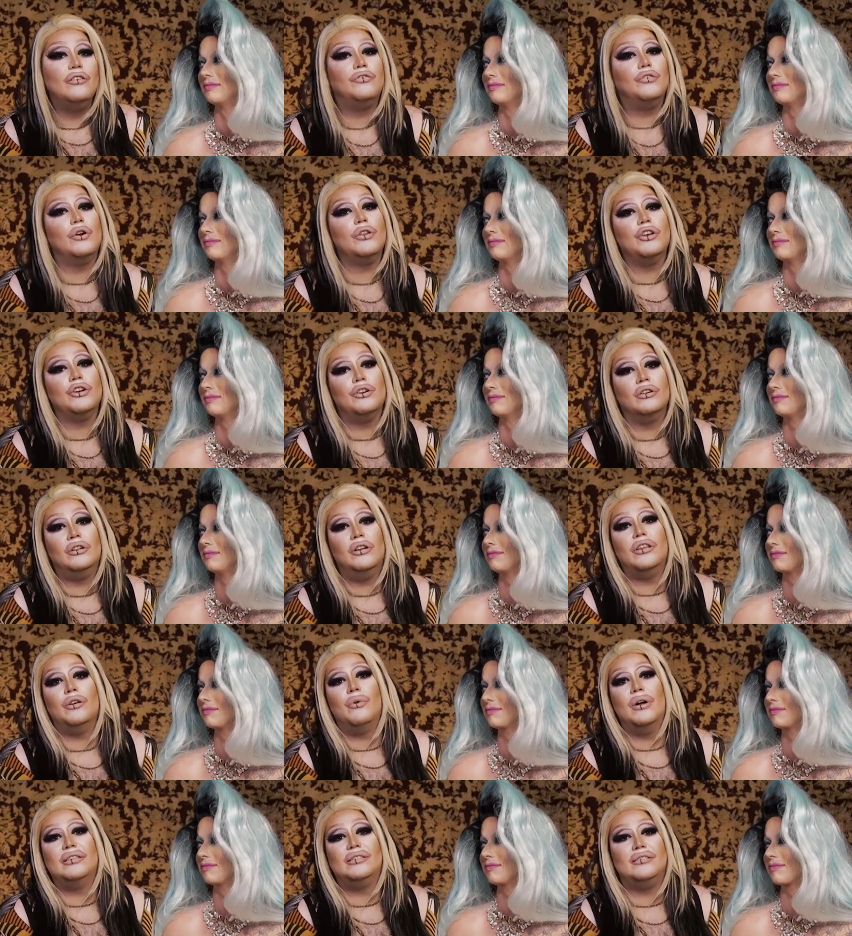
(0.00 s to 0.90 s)
Speaker 1: For the girl
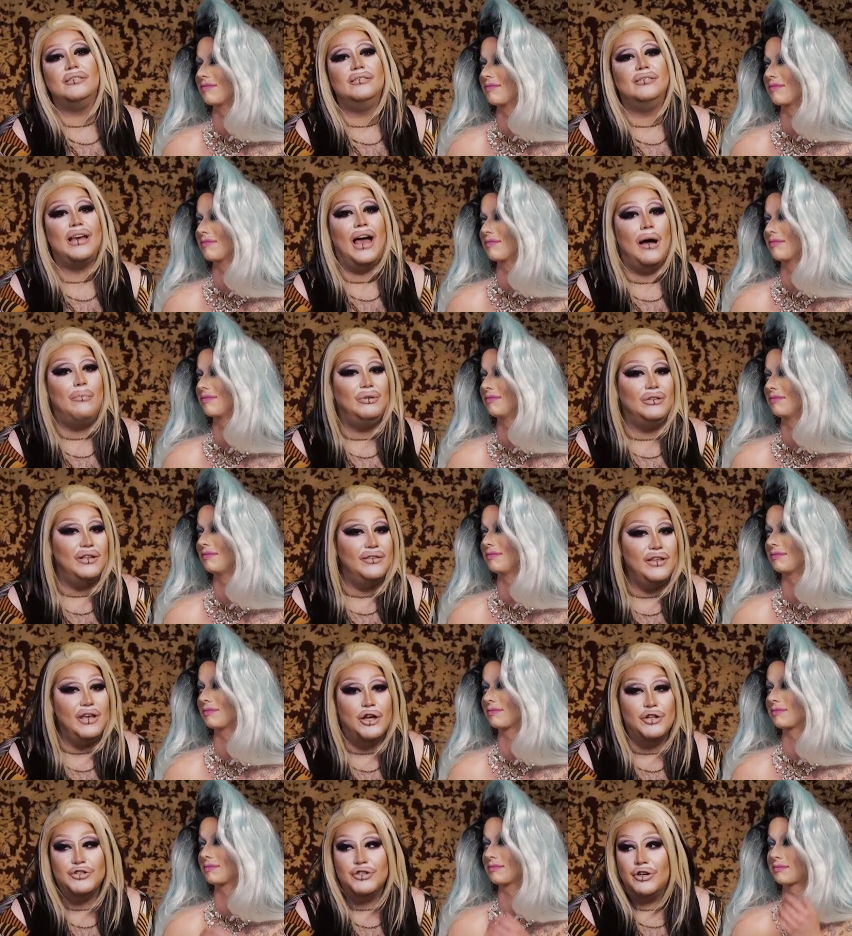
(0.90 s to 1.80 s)
that wants to dabble in
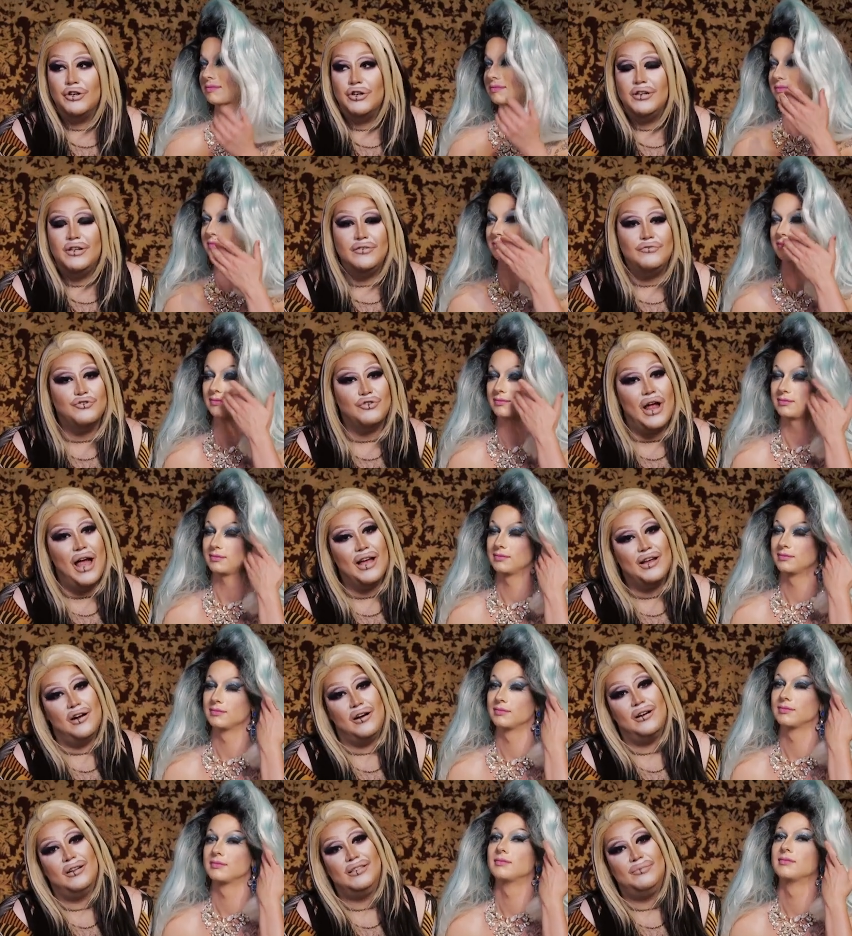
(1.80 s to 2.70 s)
the alternative
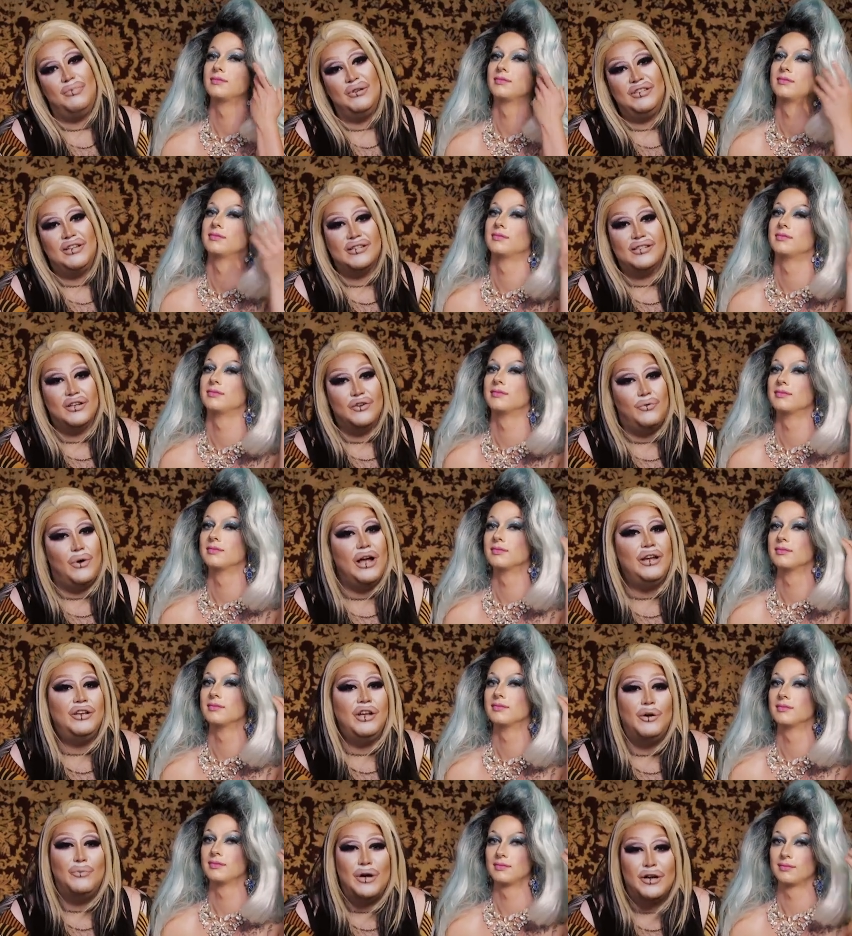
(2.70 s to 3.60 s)
drag arts but doesn't
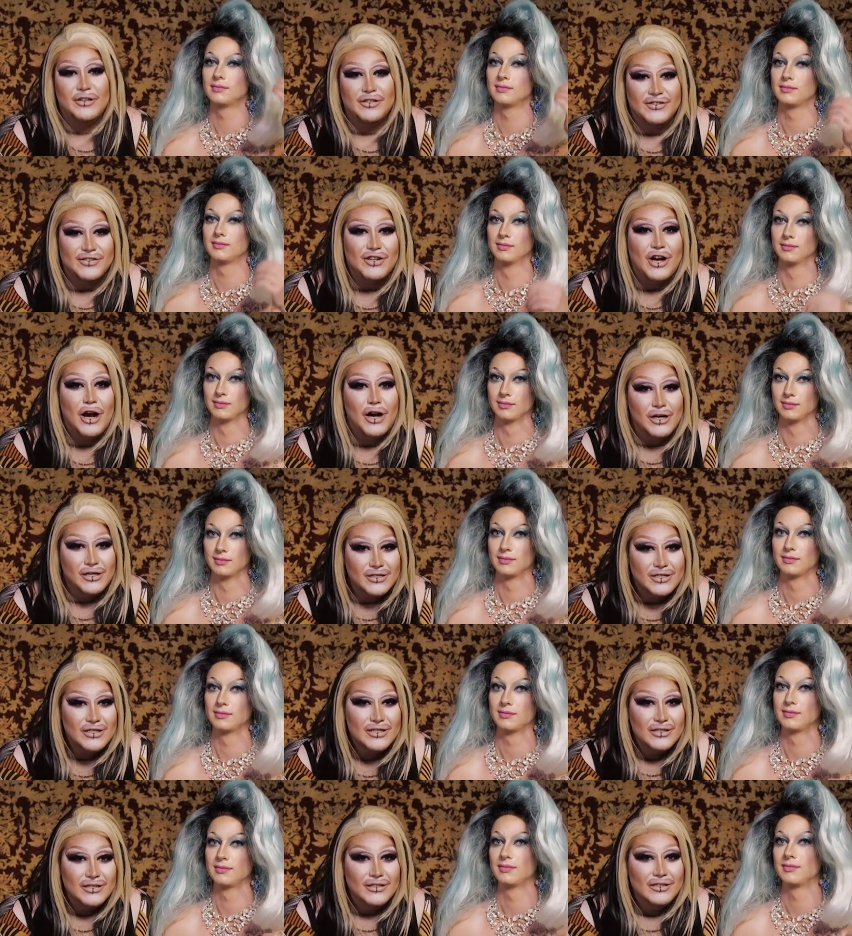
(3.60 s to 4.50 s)
quite know where to start.
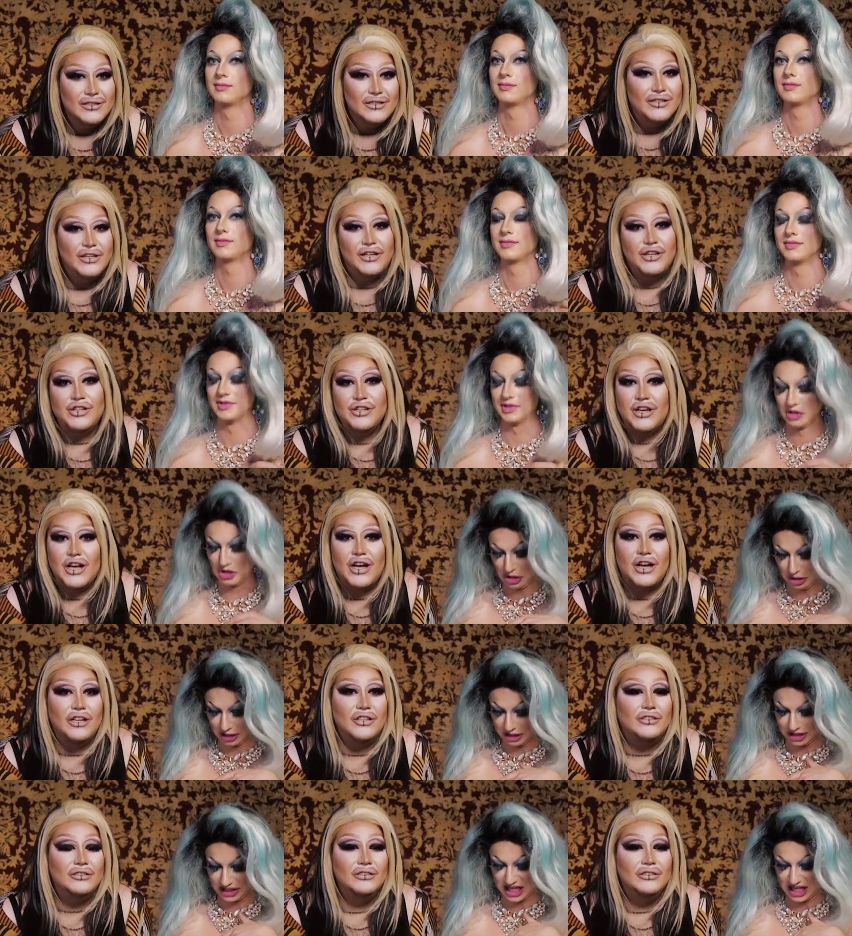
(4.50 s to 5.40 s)
There you go.